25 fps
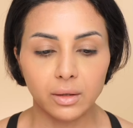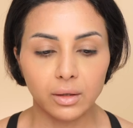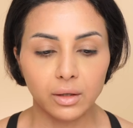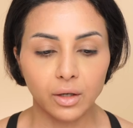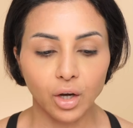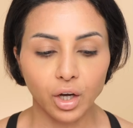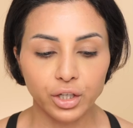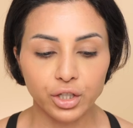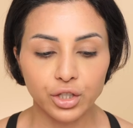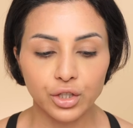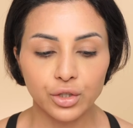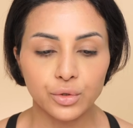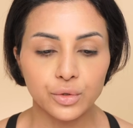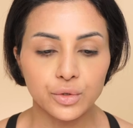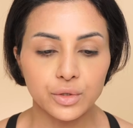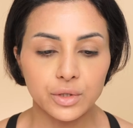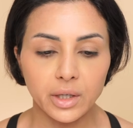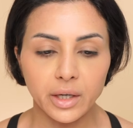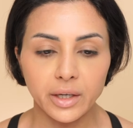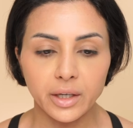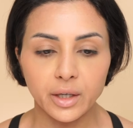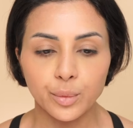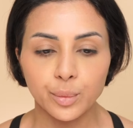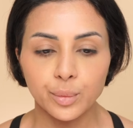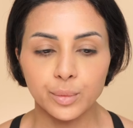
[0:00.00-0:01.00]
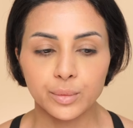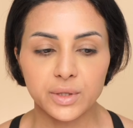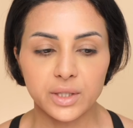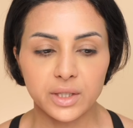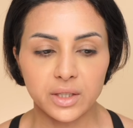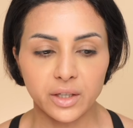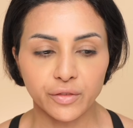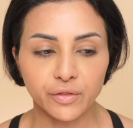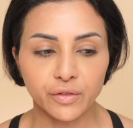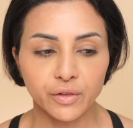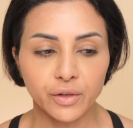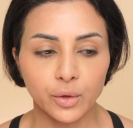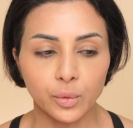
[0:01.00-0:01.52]
I use like
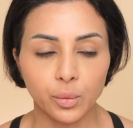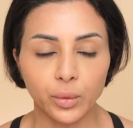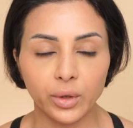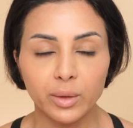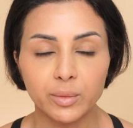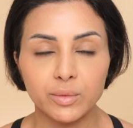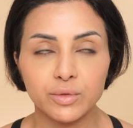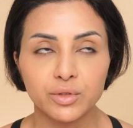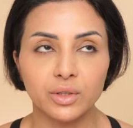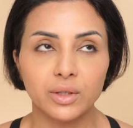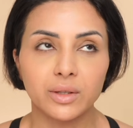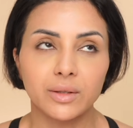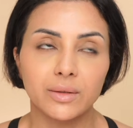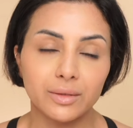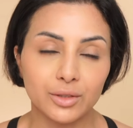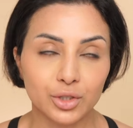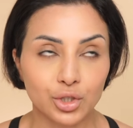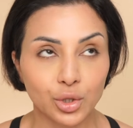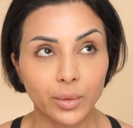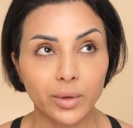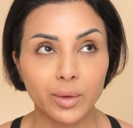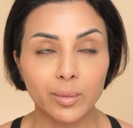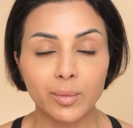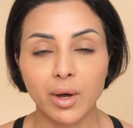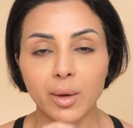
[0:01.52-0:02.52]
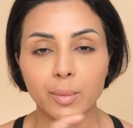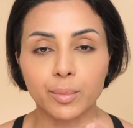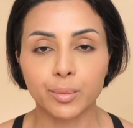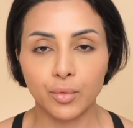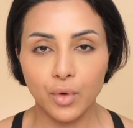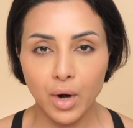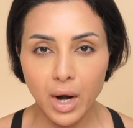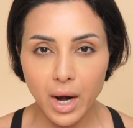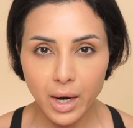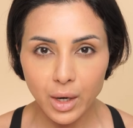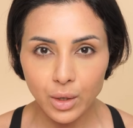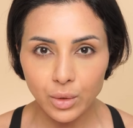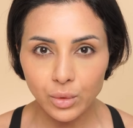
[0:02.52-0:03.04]
stuff like when I'm doing my
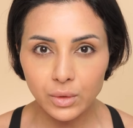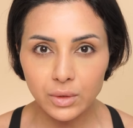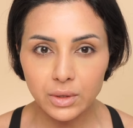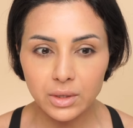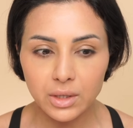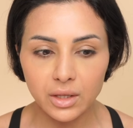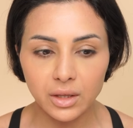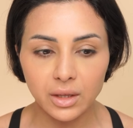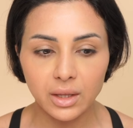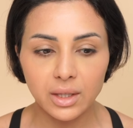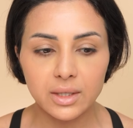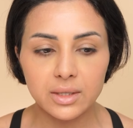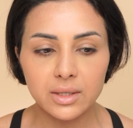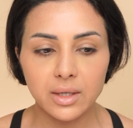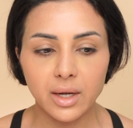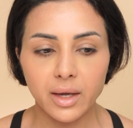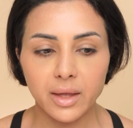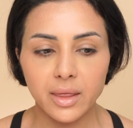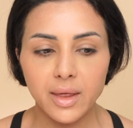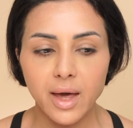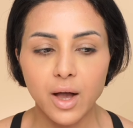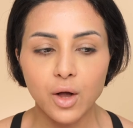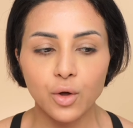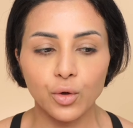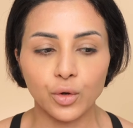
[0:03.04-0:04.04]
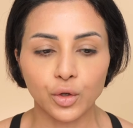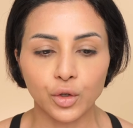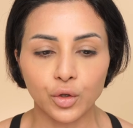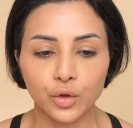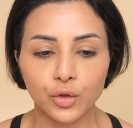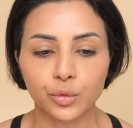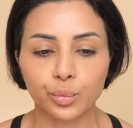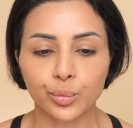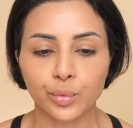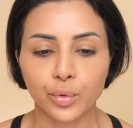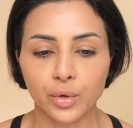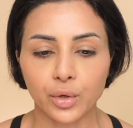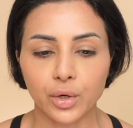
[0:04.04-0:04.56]
brows and things like that, I'll
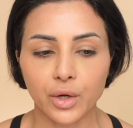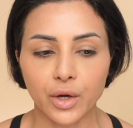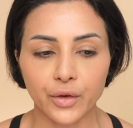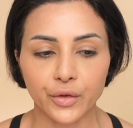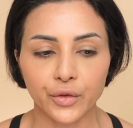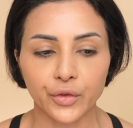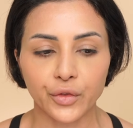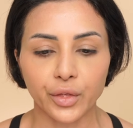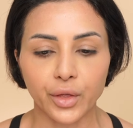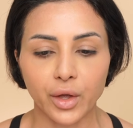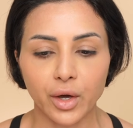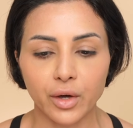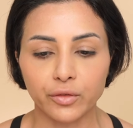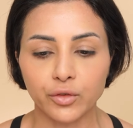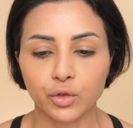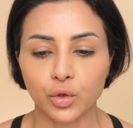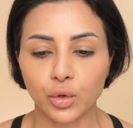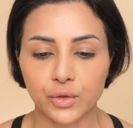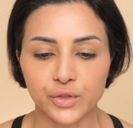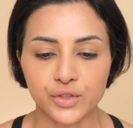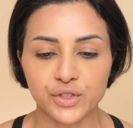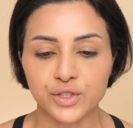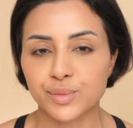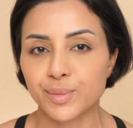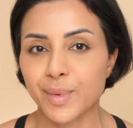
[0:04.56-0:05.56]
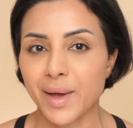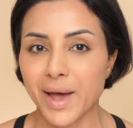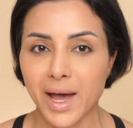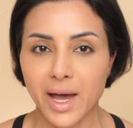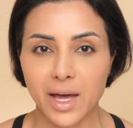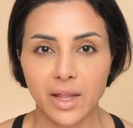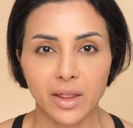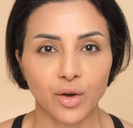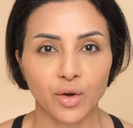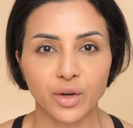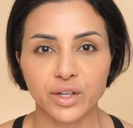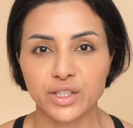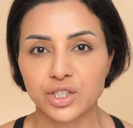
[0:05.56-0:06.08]
use products that I've got spare
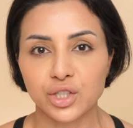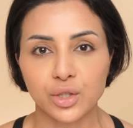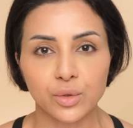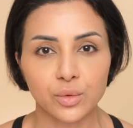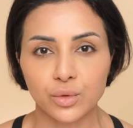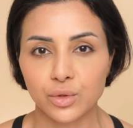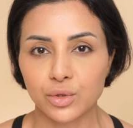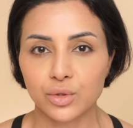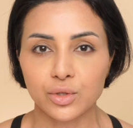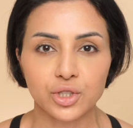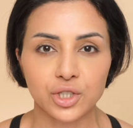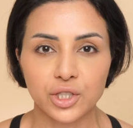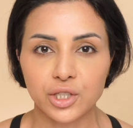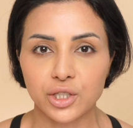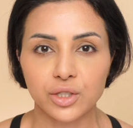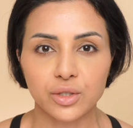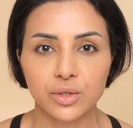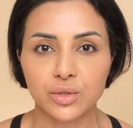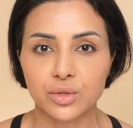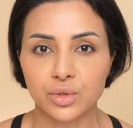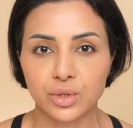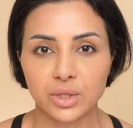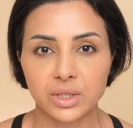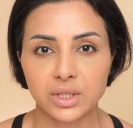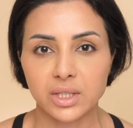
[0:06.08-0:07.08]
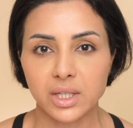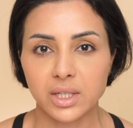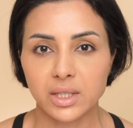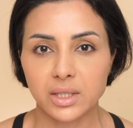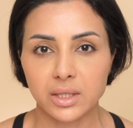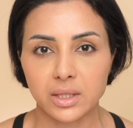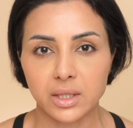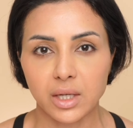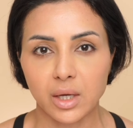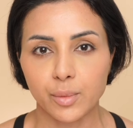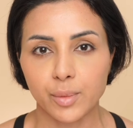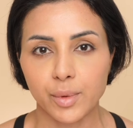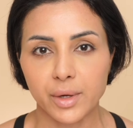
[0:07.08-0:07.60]
that I don't usually use on a
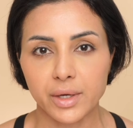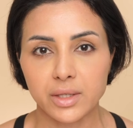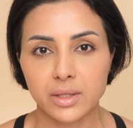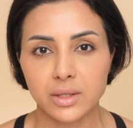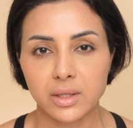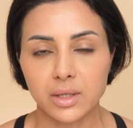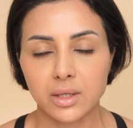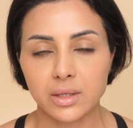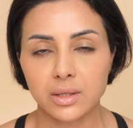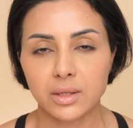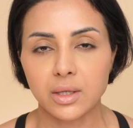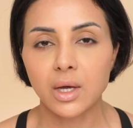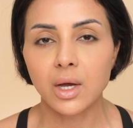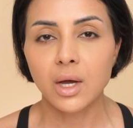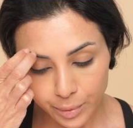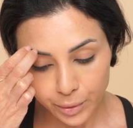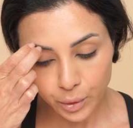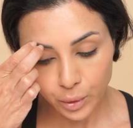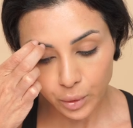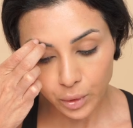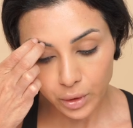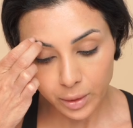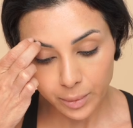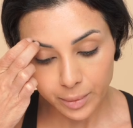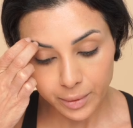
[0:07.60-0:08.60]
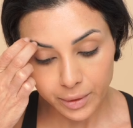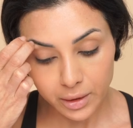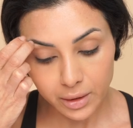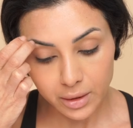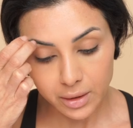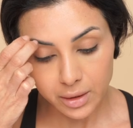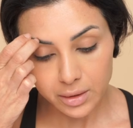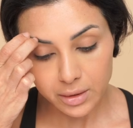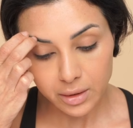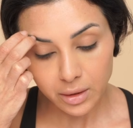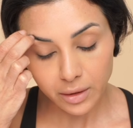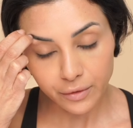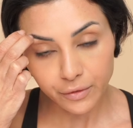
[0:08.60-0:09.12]
day-to-day basis, purely
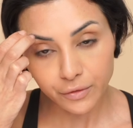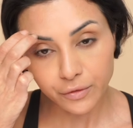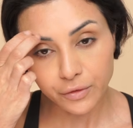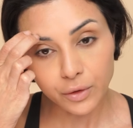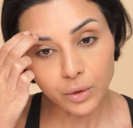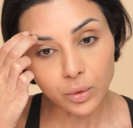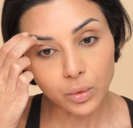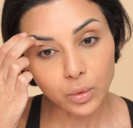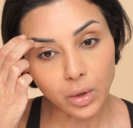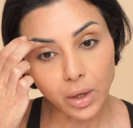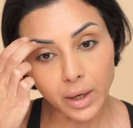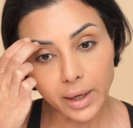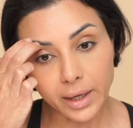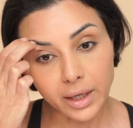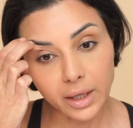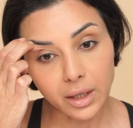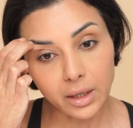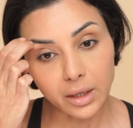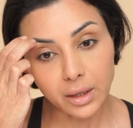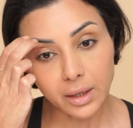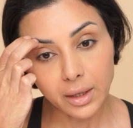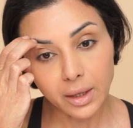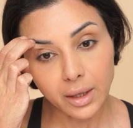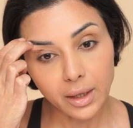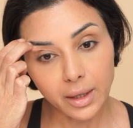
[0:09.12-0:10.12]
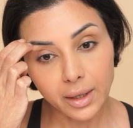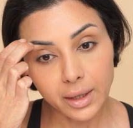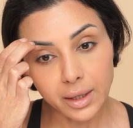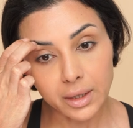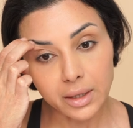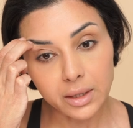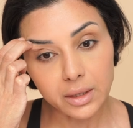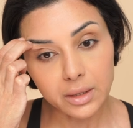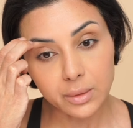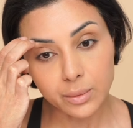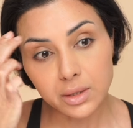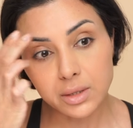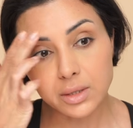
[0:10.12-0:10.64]
because I feel like it
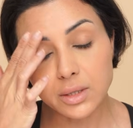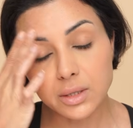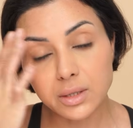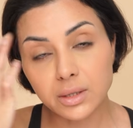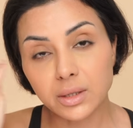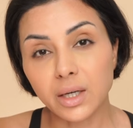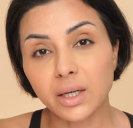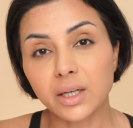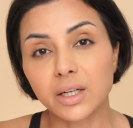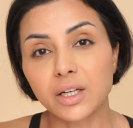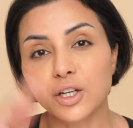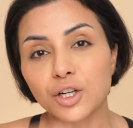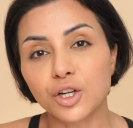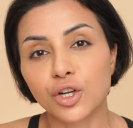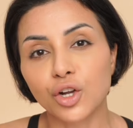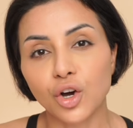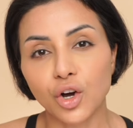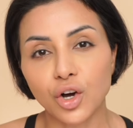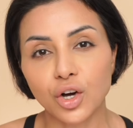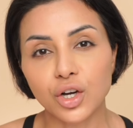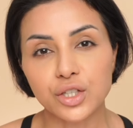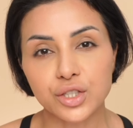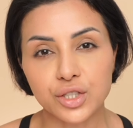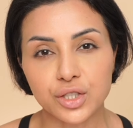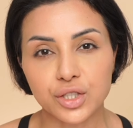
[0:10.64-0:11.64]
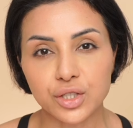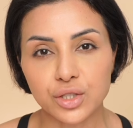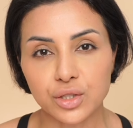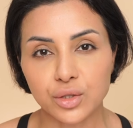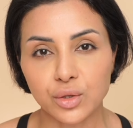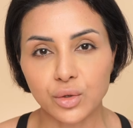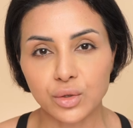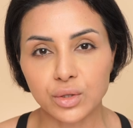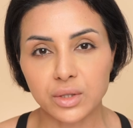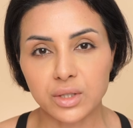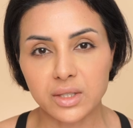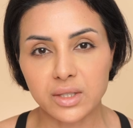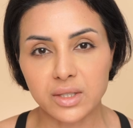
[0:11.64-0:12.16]
doesn't kind of last as
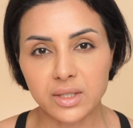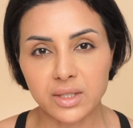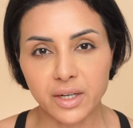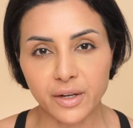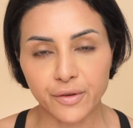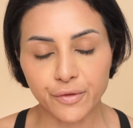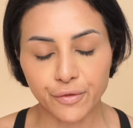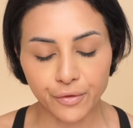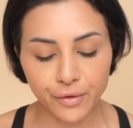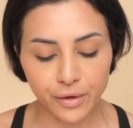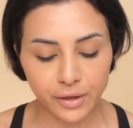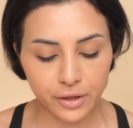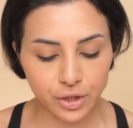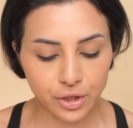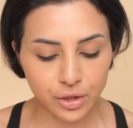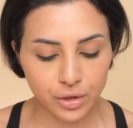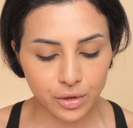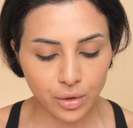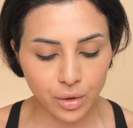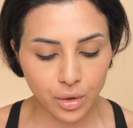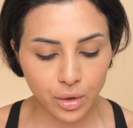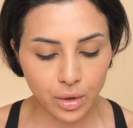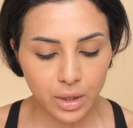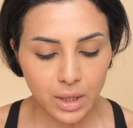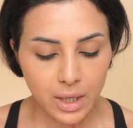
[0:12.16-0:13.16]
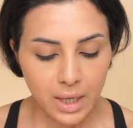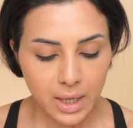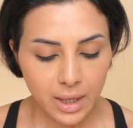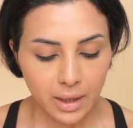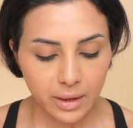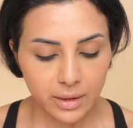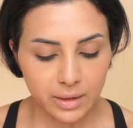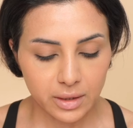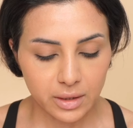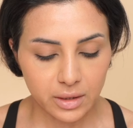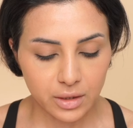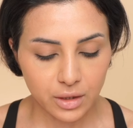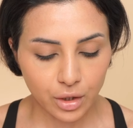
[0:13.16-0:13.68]
long, doesn't stay fresh as long.
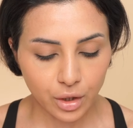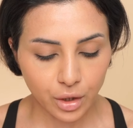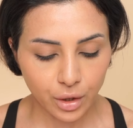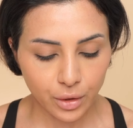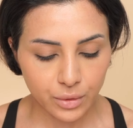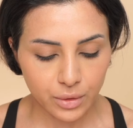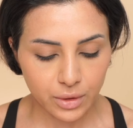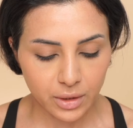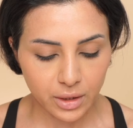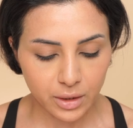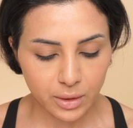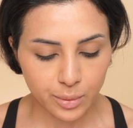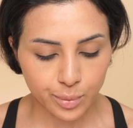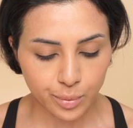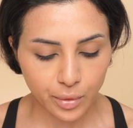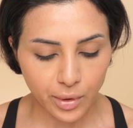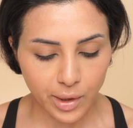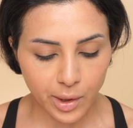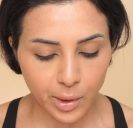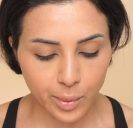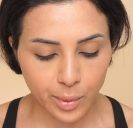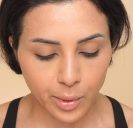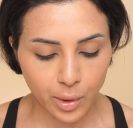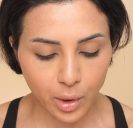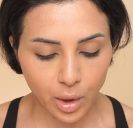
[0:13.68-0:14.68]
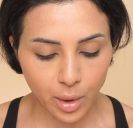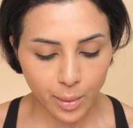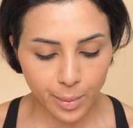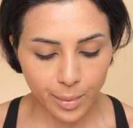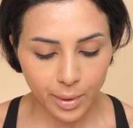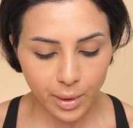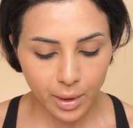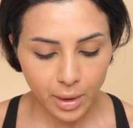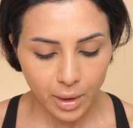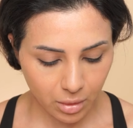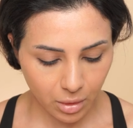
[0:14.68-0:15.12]
This is a Kosas Brow Pop.